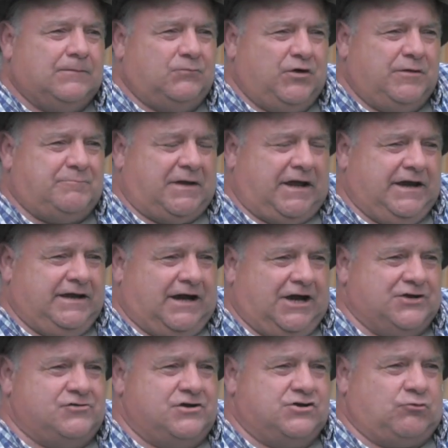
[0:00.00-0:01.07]
We paid
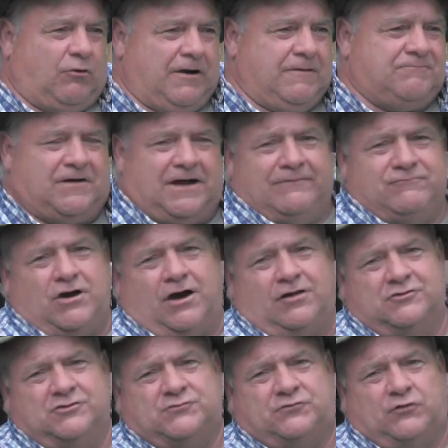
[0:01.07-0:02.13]

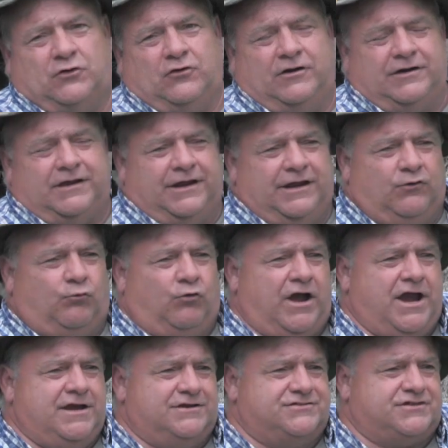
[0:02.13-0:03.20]
$125 for it and it
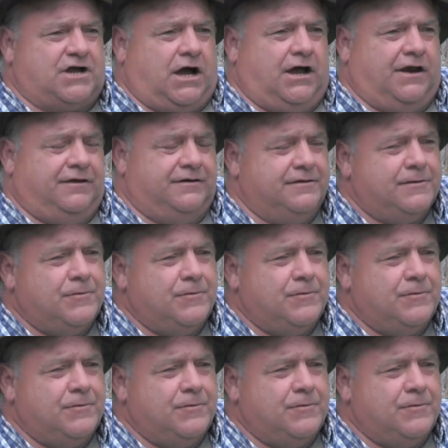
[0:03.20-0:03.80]
weighed a ton.